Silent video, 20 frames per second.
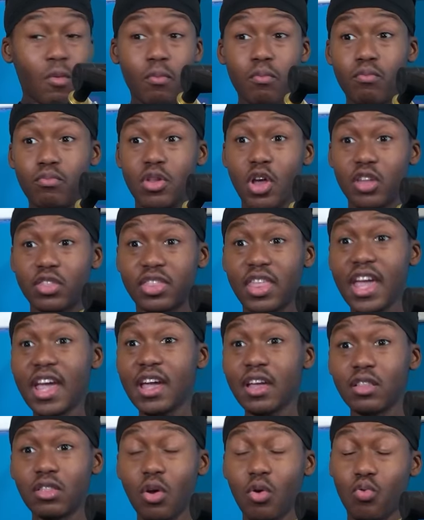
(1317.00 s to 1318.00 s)
The
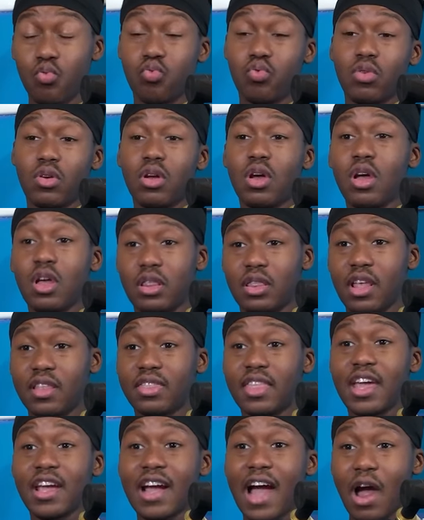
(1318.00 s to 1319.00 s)
thing, the the
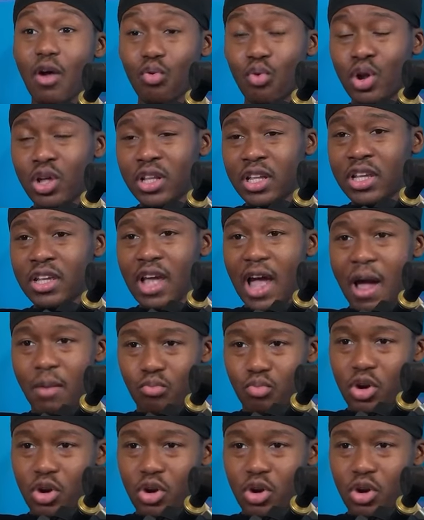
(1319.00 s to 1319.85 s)
thing I really, I'm